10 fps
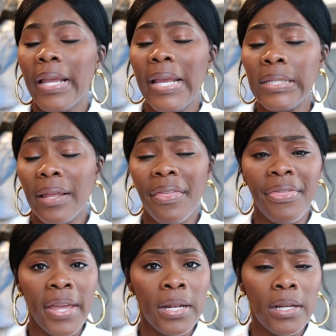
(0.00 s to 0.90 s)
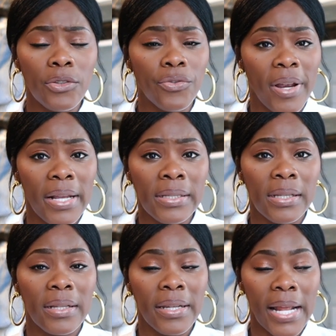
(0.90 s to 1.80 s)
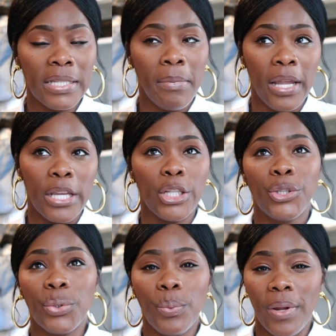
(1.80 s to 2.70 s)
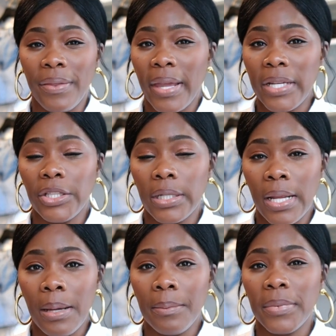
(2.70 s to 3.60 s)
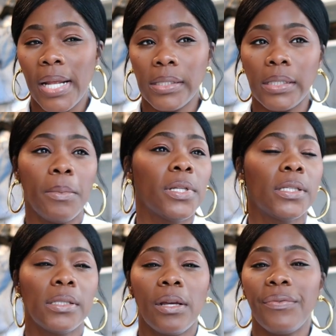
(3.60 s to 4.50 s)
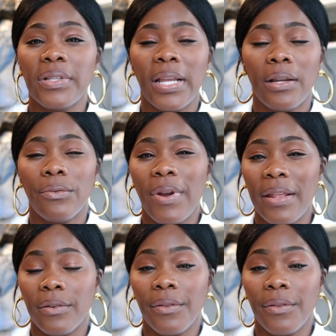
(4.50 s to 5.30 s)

it's a thin dress and that's my issue with H&M that some of the stuff is like rather